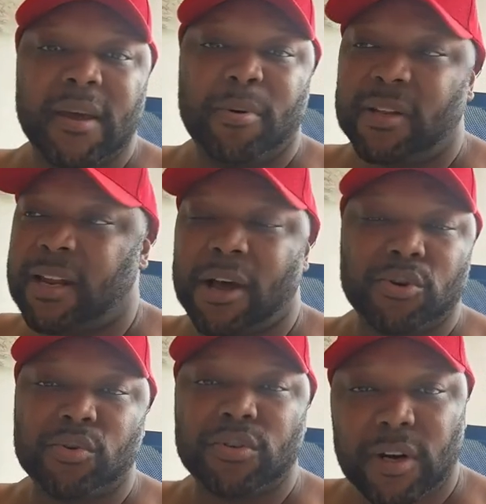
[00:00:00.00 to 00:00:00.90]
pulling out
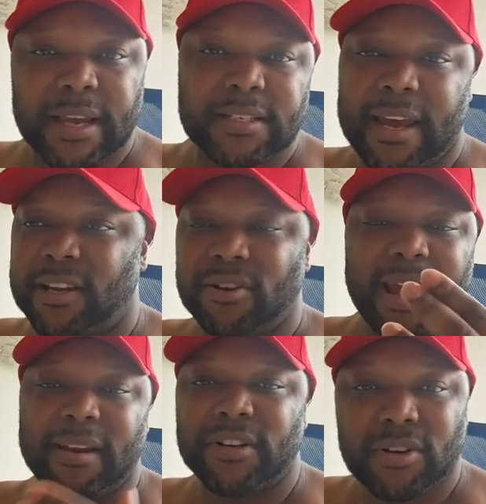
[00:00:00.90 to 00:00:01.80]
Google Translate and you're
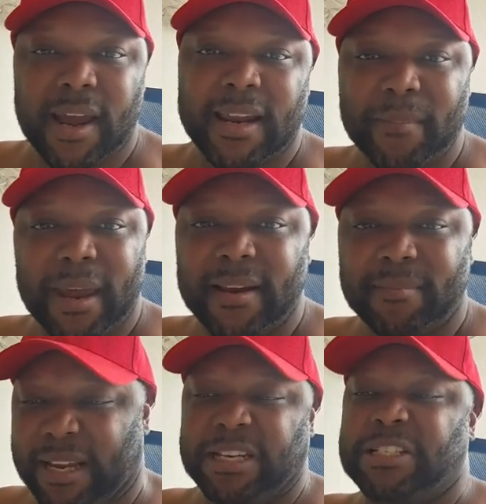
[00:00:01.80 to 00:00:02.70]
not even trying. Maybe
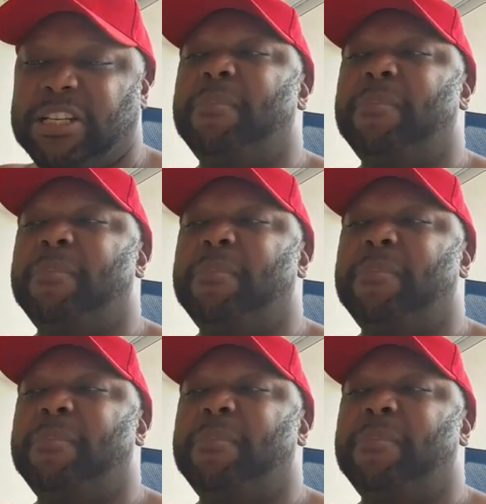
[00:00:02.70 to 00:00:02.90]
it